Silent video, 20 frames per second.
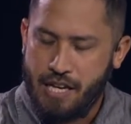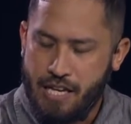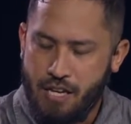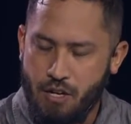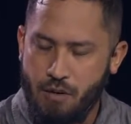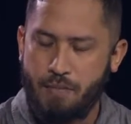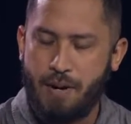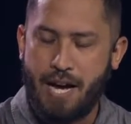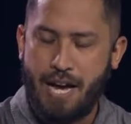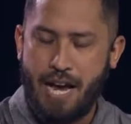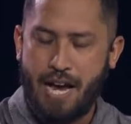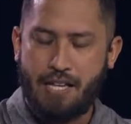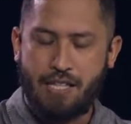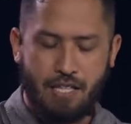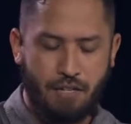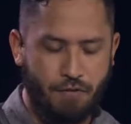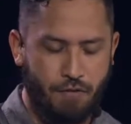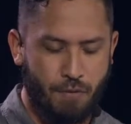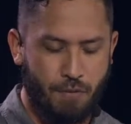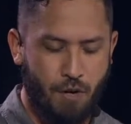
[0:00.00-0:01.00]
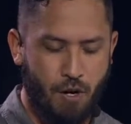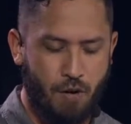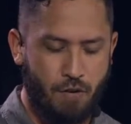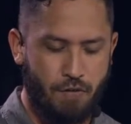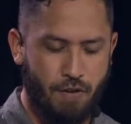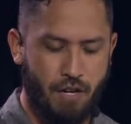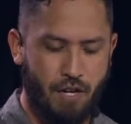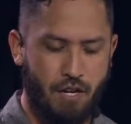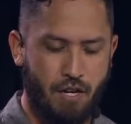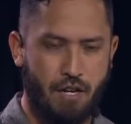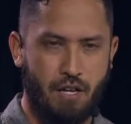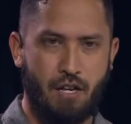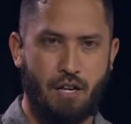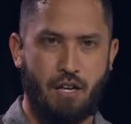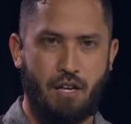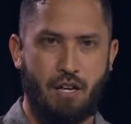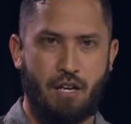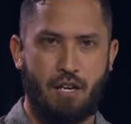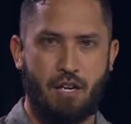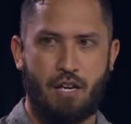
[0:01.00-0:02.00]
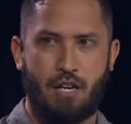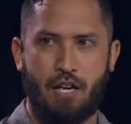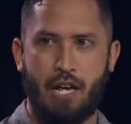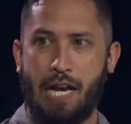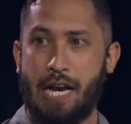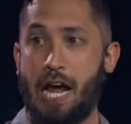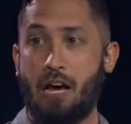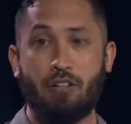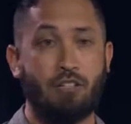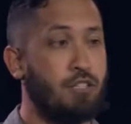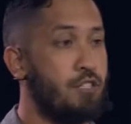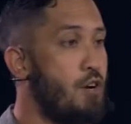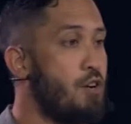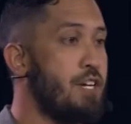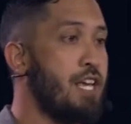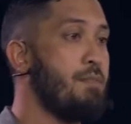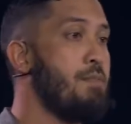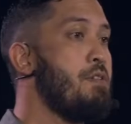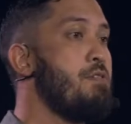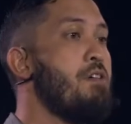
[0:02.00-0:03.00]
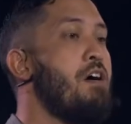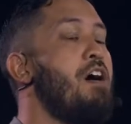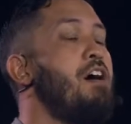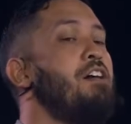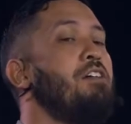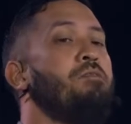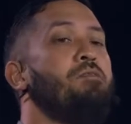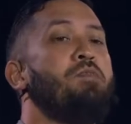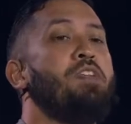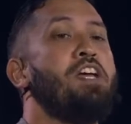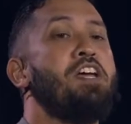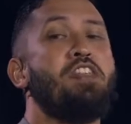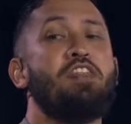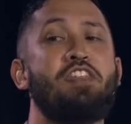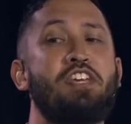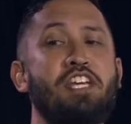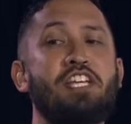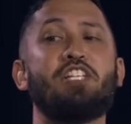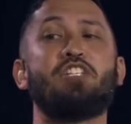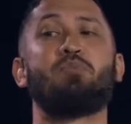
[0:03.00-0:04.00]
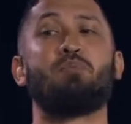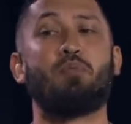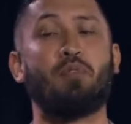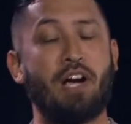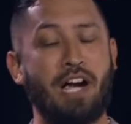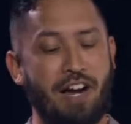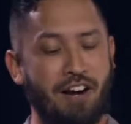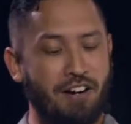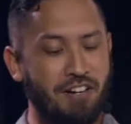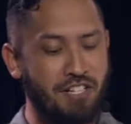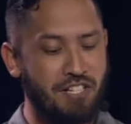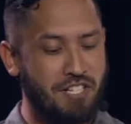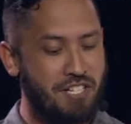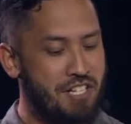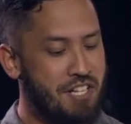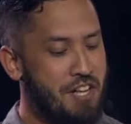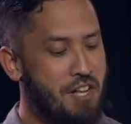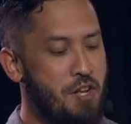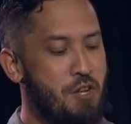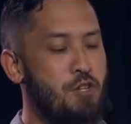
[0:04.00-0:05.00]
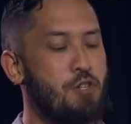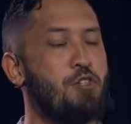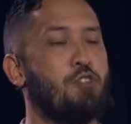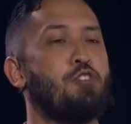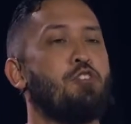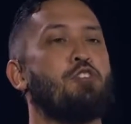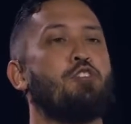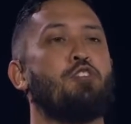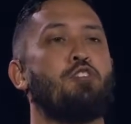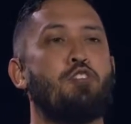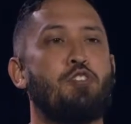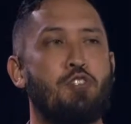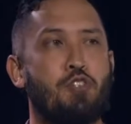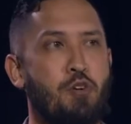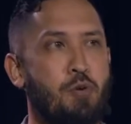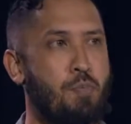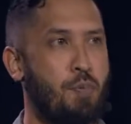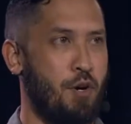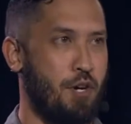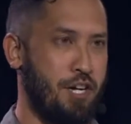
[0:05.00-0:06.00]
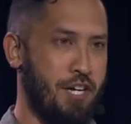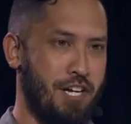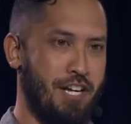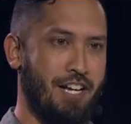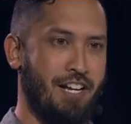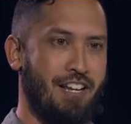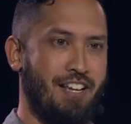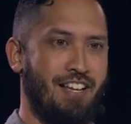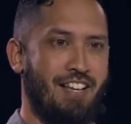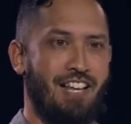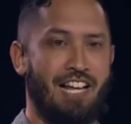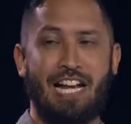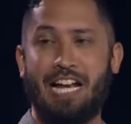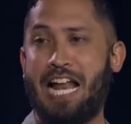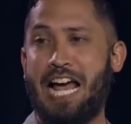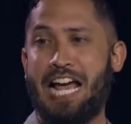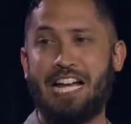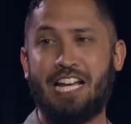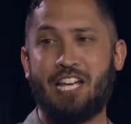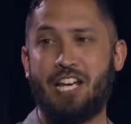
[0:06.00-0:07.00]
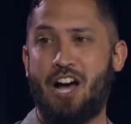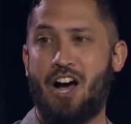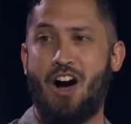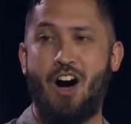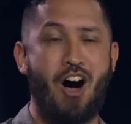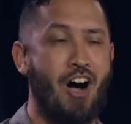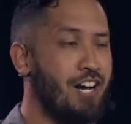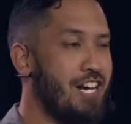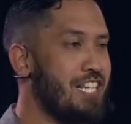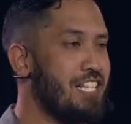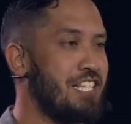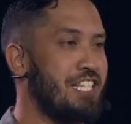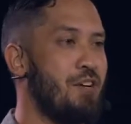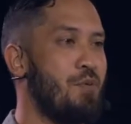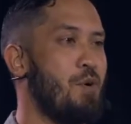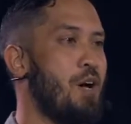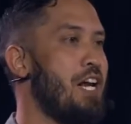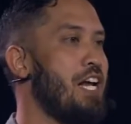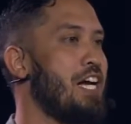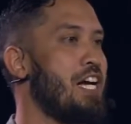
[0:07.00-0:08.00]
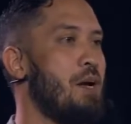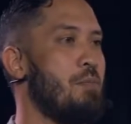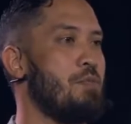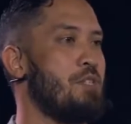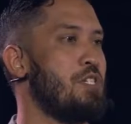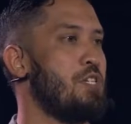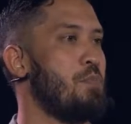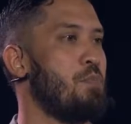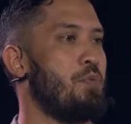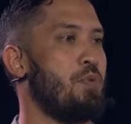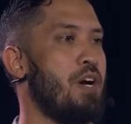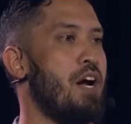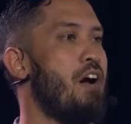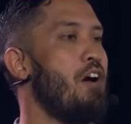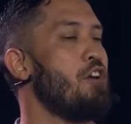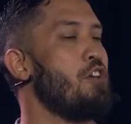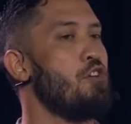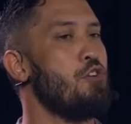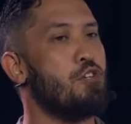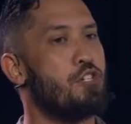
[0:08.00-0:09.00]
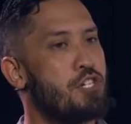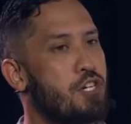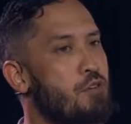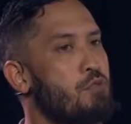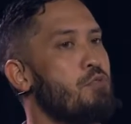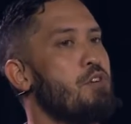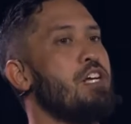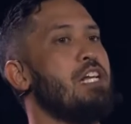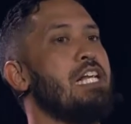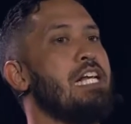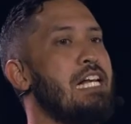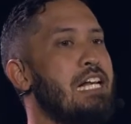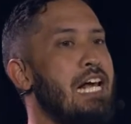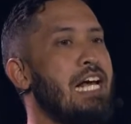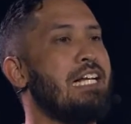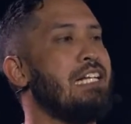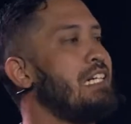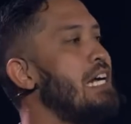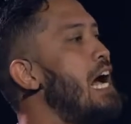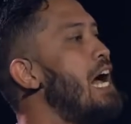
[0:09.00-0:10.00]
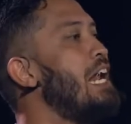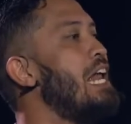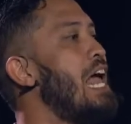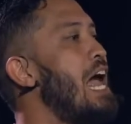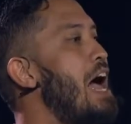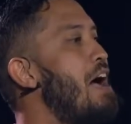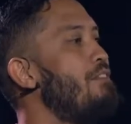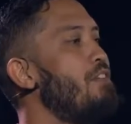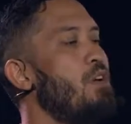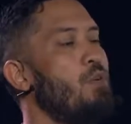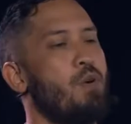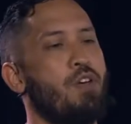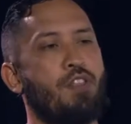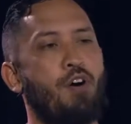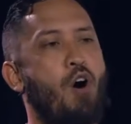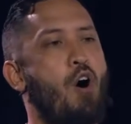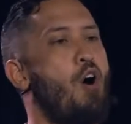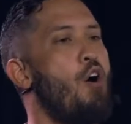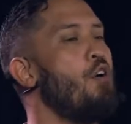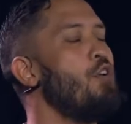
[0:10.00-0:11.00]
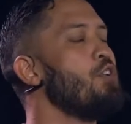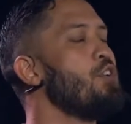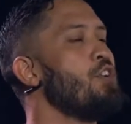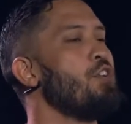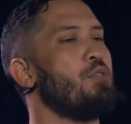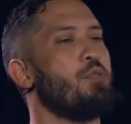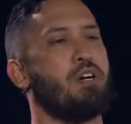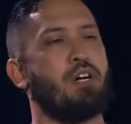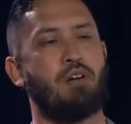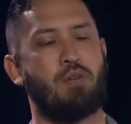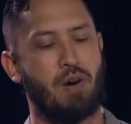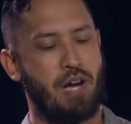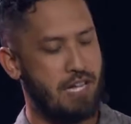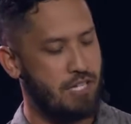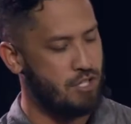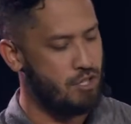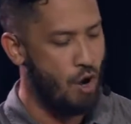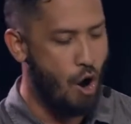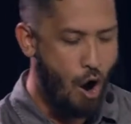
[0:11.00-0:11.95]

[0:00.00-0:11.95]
heal my auntie from COVID? Now, don't get me wrong. These prayers, super good. Like, honestly, when it comes to prayer, you should really let God have it with all your requests,